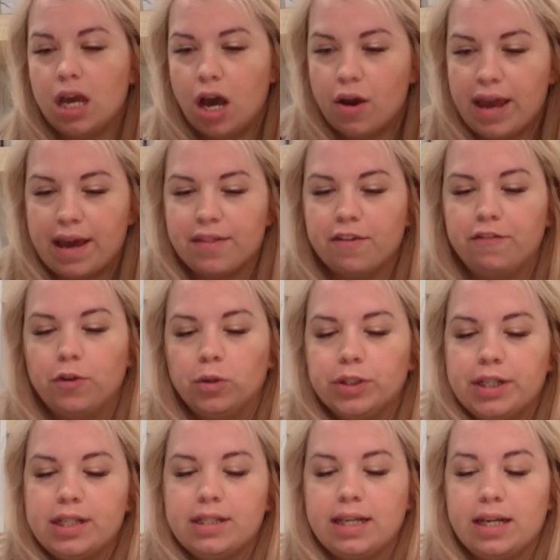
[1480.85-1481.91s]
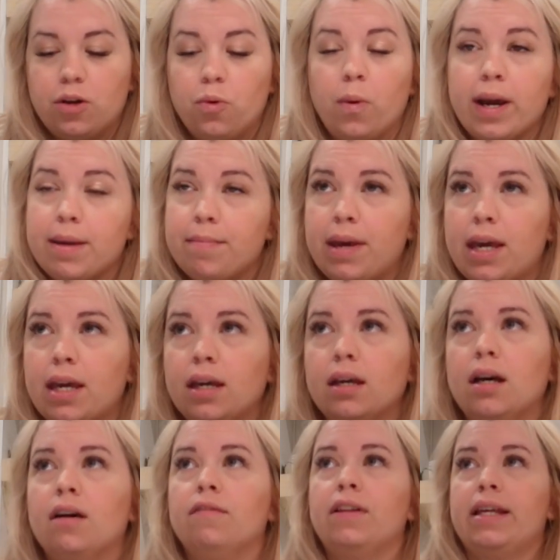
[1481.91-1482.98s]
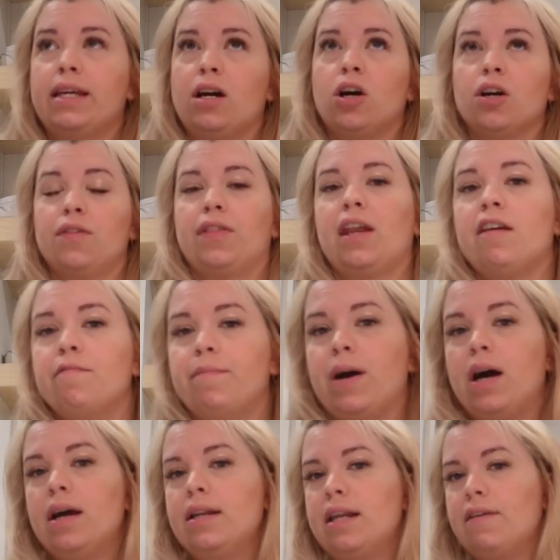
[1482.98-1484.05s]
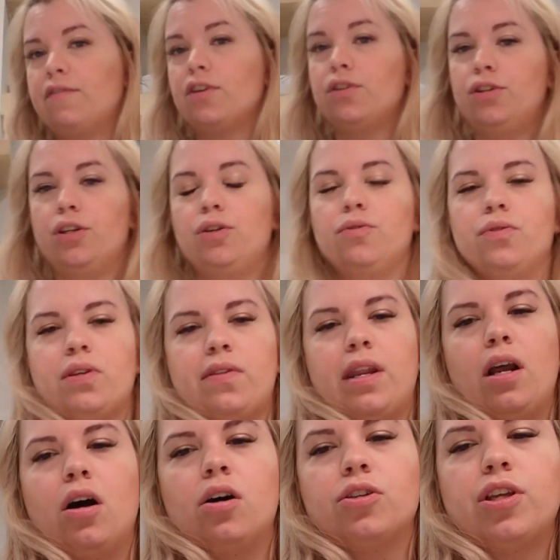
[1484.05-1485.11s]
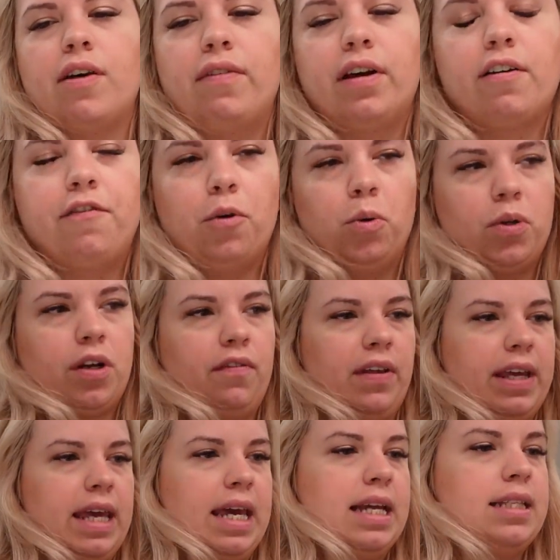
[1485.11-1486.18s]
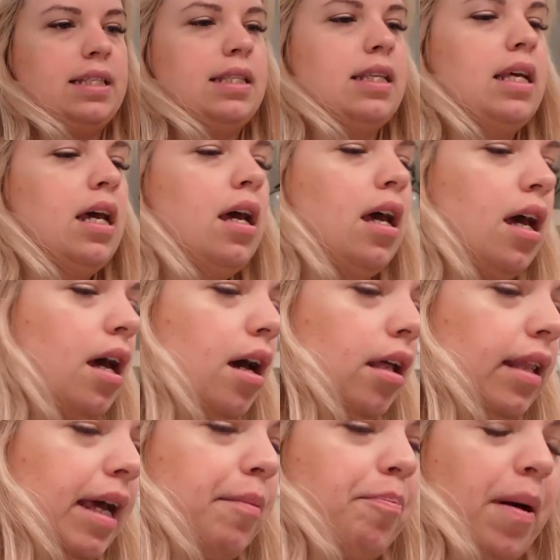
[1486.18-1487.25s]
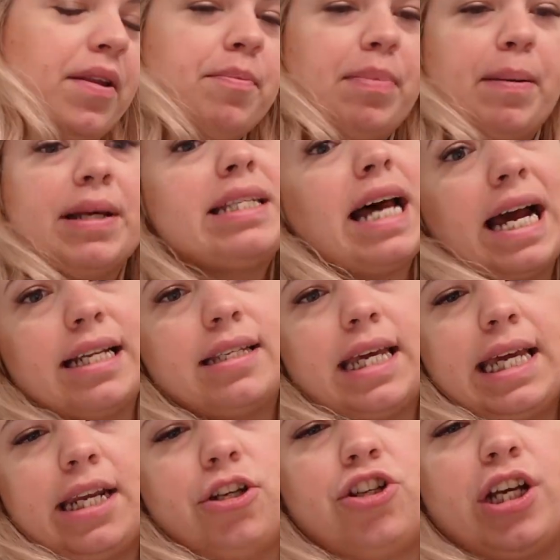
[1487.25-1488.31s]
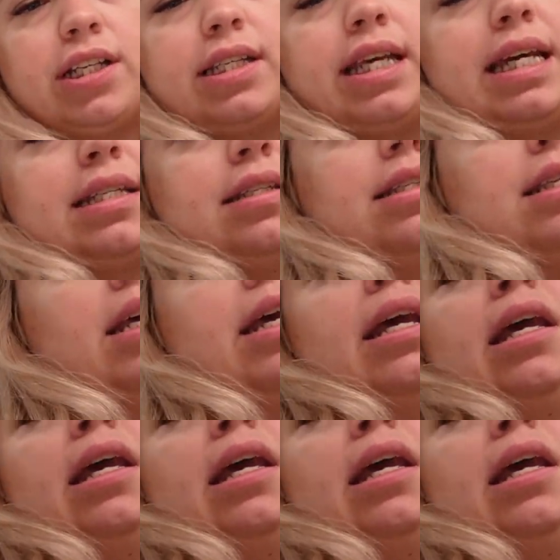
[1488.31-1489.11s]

Oh yeah, the folder is, like, quite big of, like, art that I've bought and never used. And then I also have, like, a folder of, like, kits, like, besides Katniss Chess kits